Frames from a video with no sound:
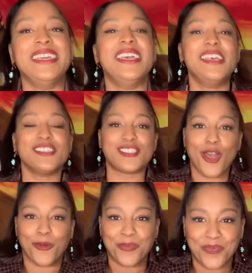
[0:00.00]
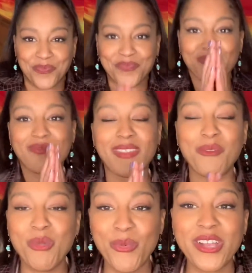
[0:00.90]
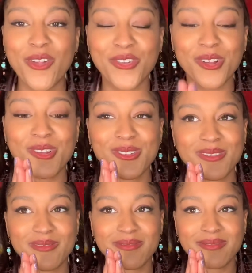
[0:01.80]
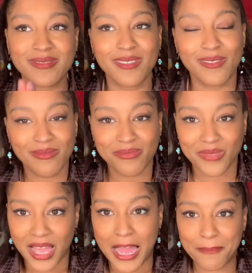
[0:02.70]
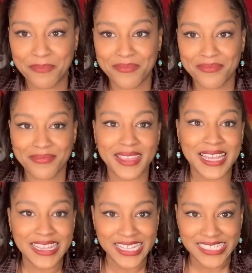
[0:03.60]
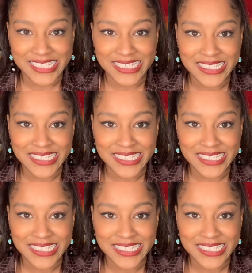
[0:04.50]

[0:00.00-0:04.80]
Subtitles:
So we went over comp, collision,